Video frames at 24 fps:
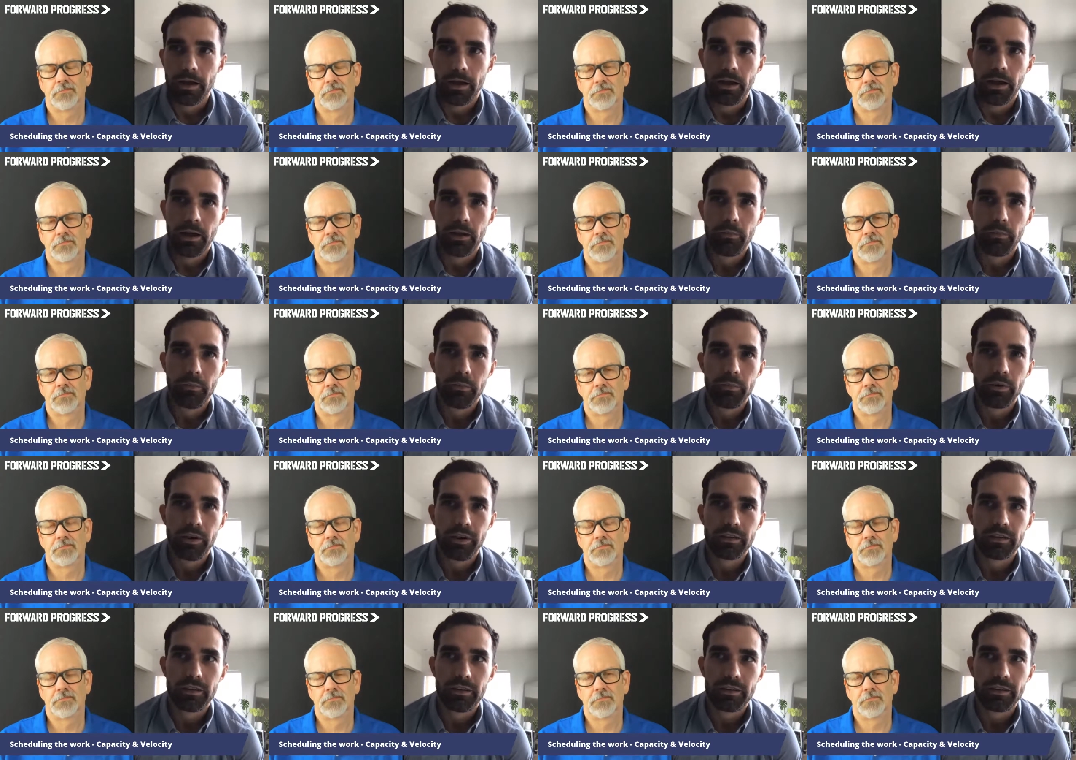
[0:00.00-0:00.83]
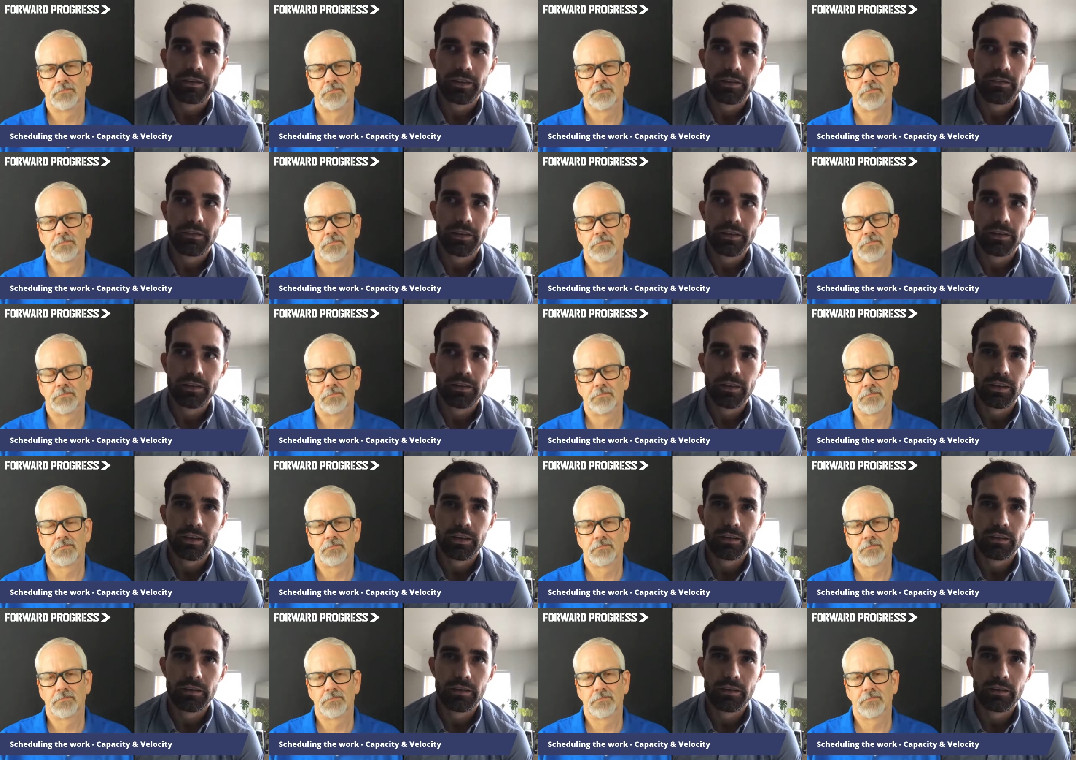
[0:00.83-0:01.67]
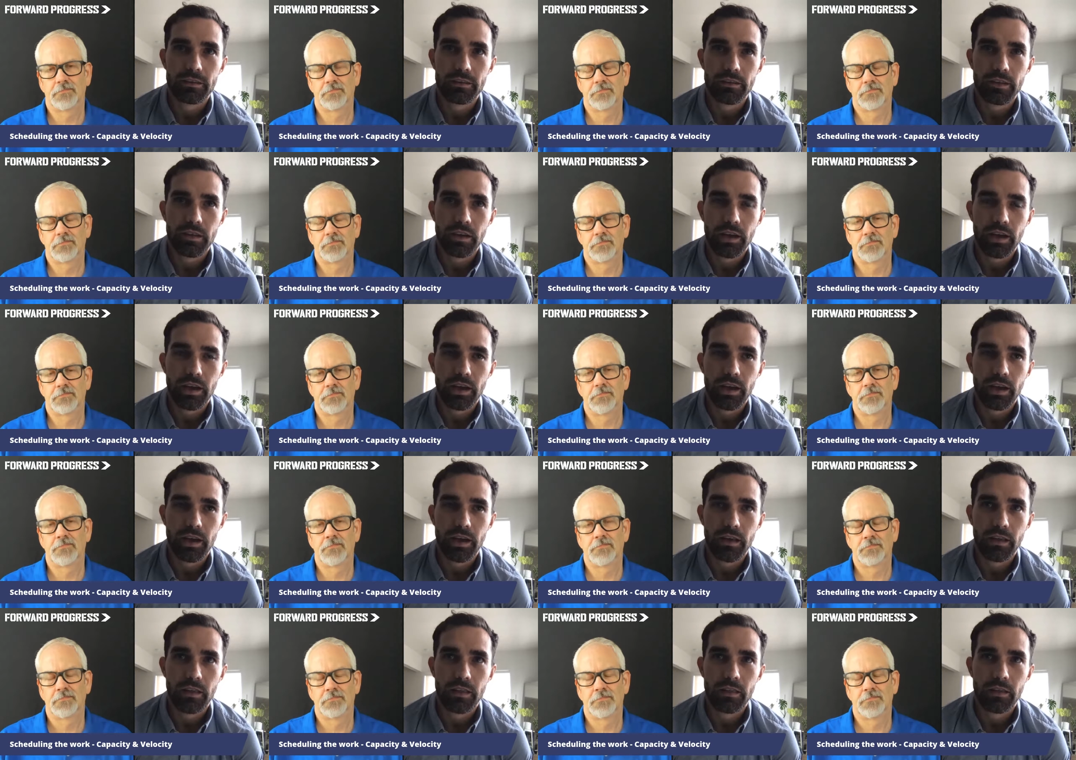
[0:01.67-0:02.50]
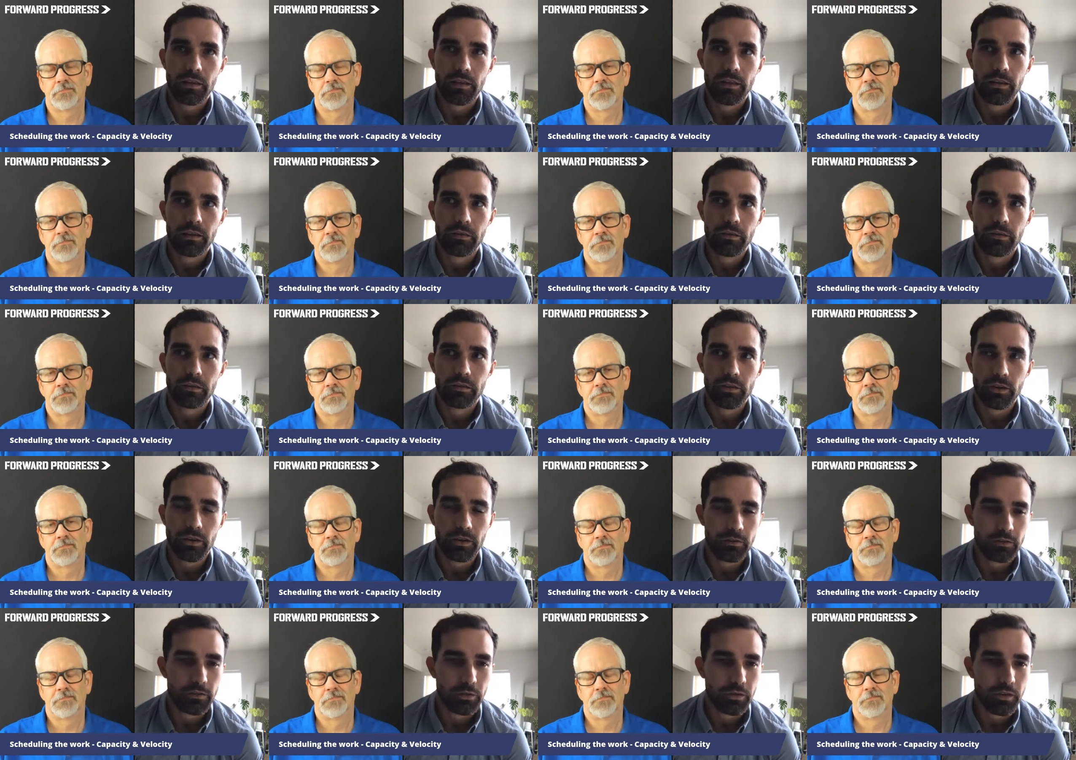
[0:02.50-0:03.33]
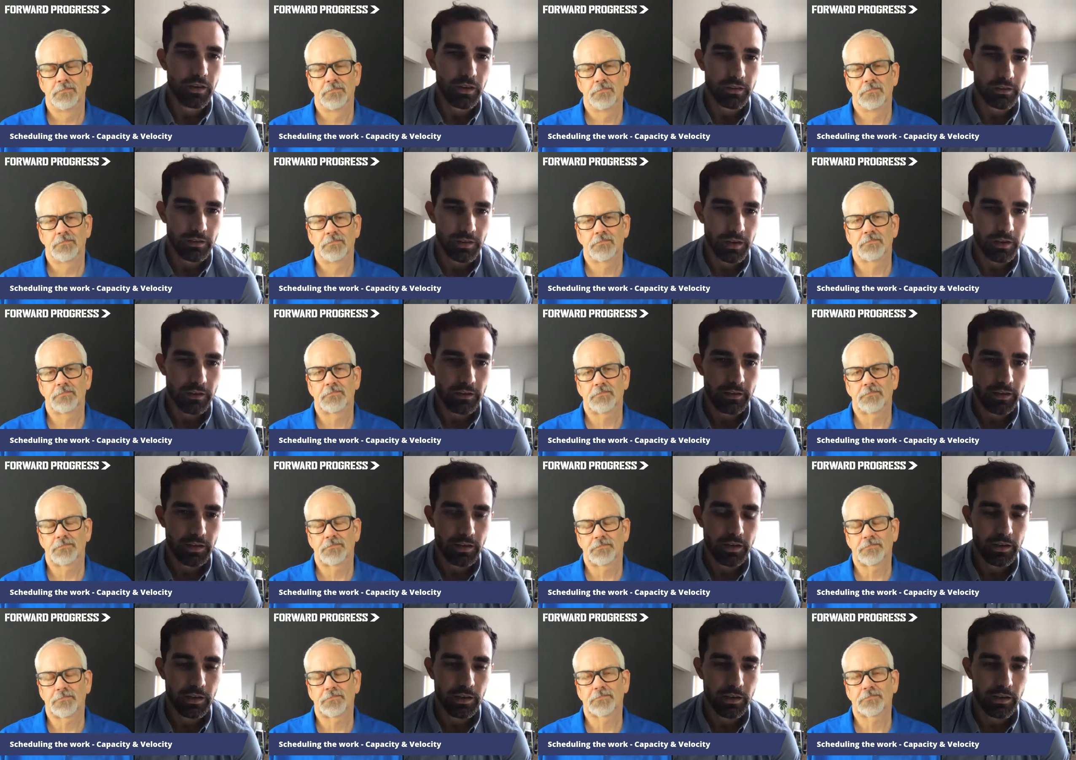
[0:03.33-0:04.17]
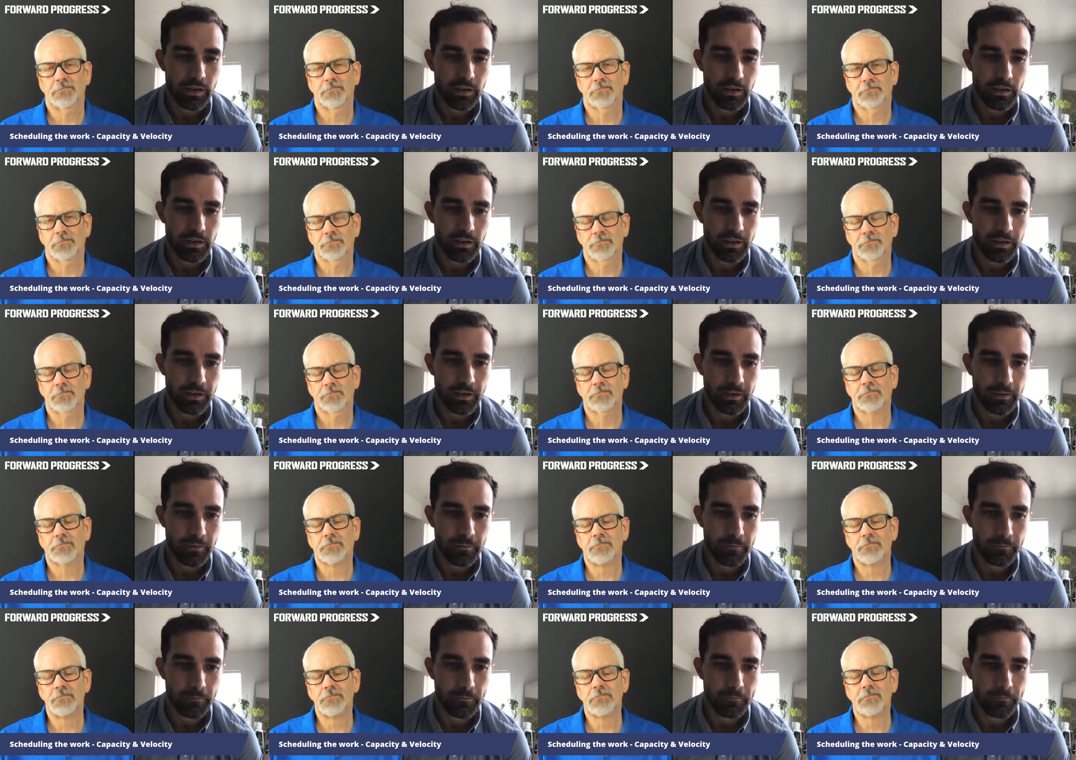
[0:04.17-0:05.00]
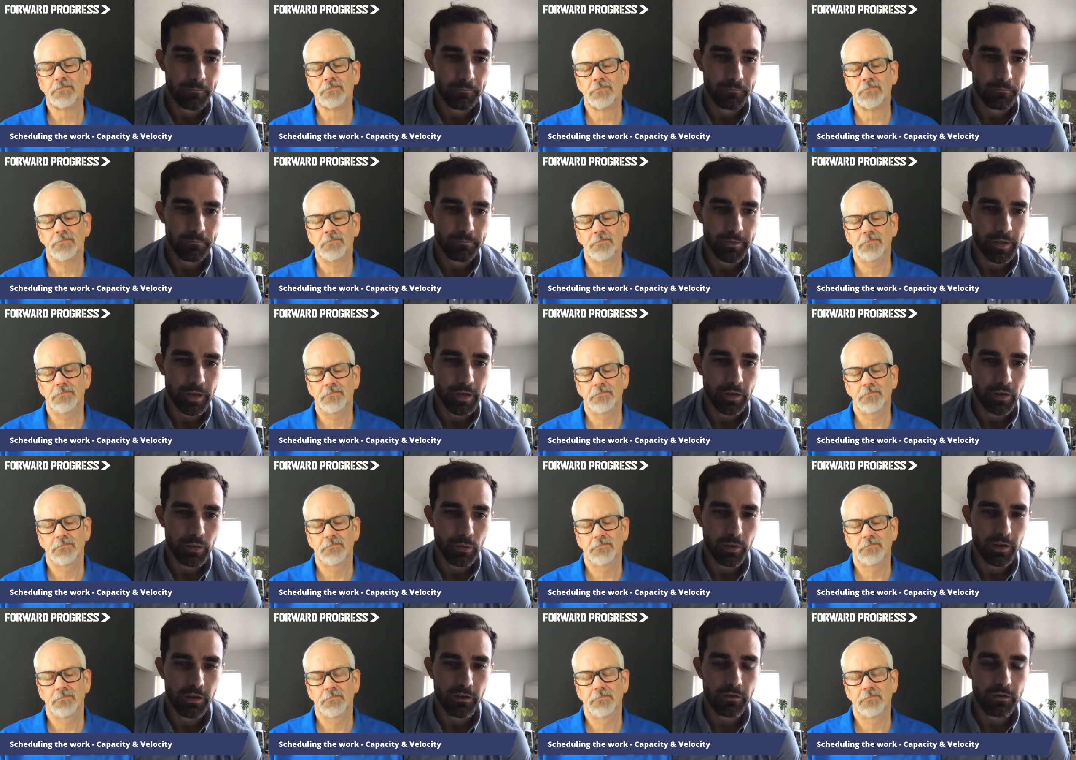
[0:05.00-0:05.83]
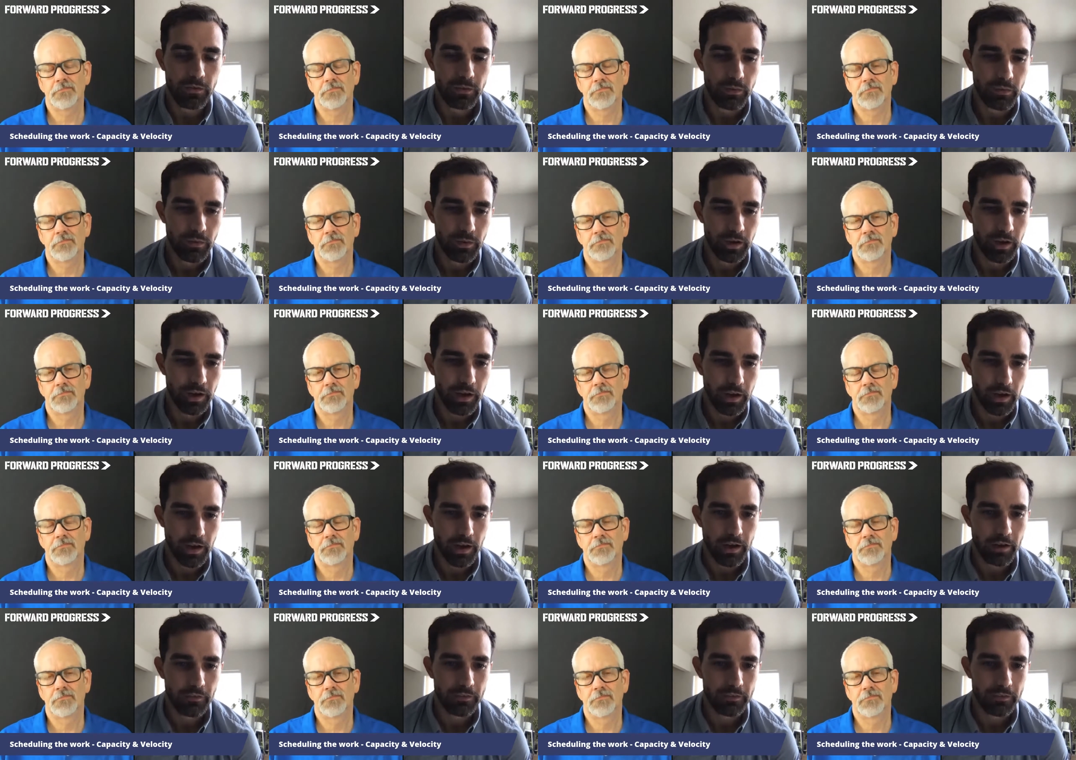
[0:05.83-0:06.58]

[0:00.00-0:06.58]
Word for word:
Speaker 1: um, but just even since uh, the start of 2019, um, you know we've uh,